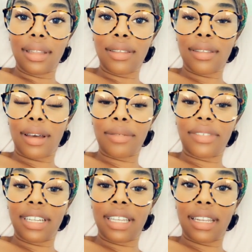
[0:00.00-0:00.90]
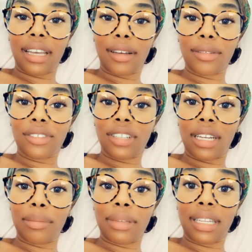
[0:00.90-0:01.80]
So I'm freaking out, trying
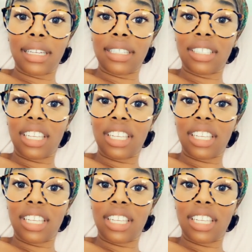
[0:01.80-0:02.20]
to plunge.